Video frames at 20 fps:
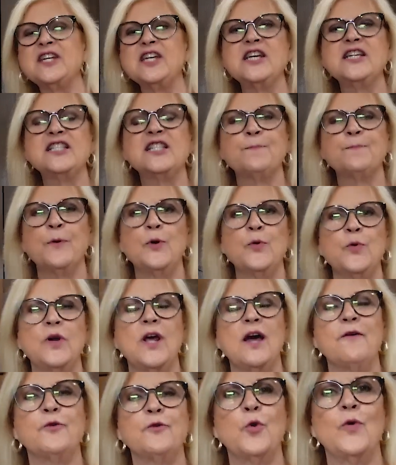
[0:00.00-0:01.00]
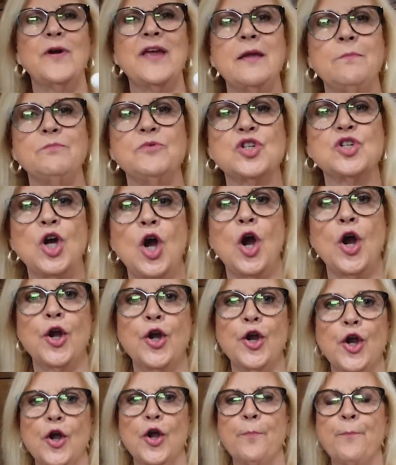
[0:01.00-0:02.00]
teaspoon of cream
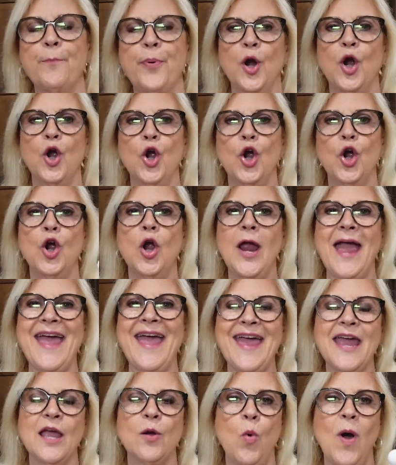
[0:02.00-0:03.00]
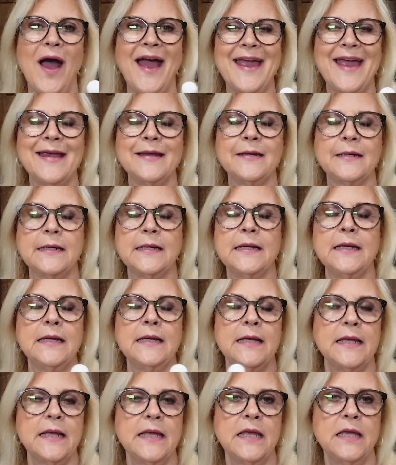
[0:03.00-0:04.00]
tartar per egg white
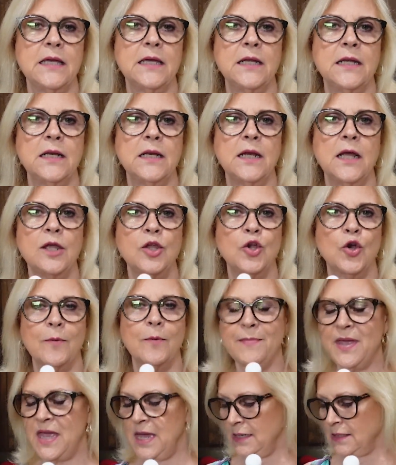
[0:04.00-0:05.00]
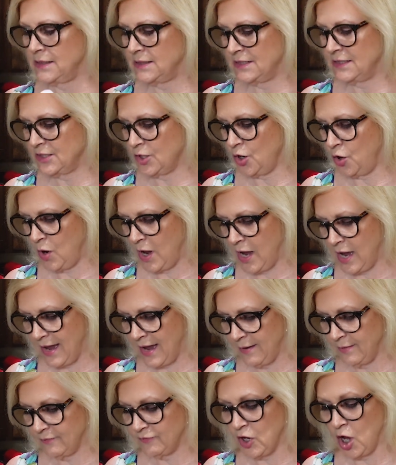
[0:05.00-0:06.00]
in your mix. So
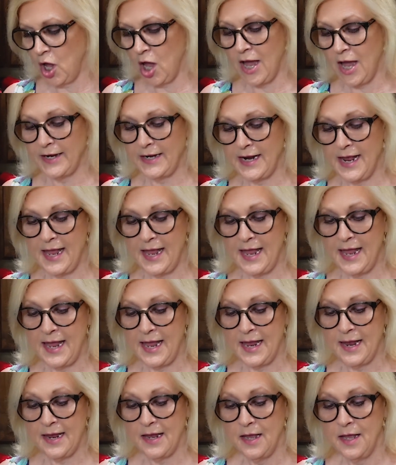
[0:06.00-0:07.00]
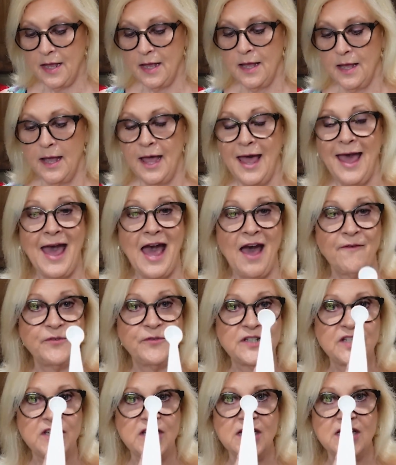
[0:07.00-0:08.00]
I've got a
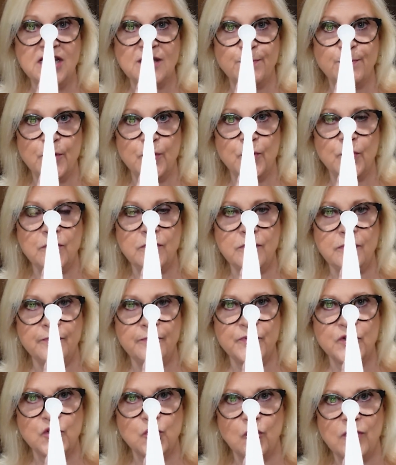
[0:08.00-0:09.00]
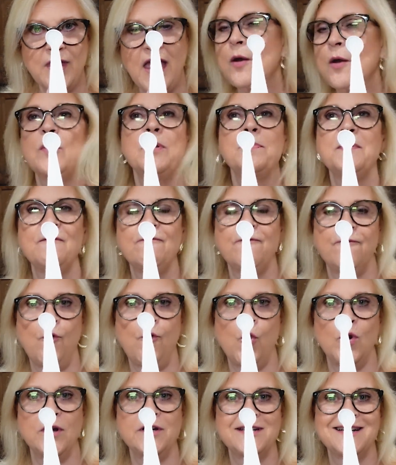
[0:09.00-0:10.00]
a teaspoon, so that would be
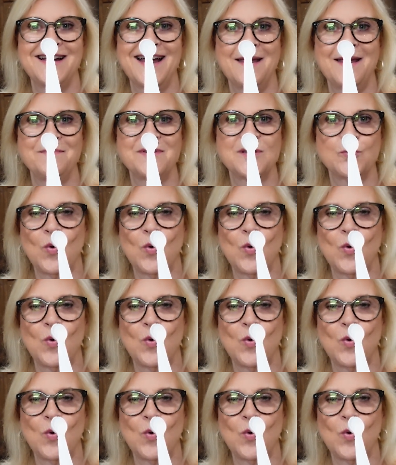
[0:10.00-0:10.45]
four times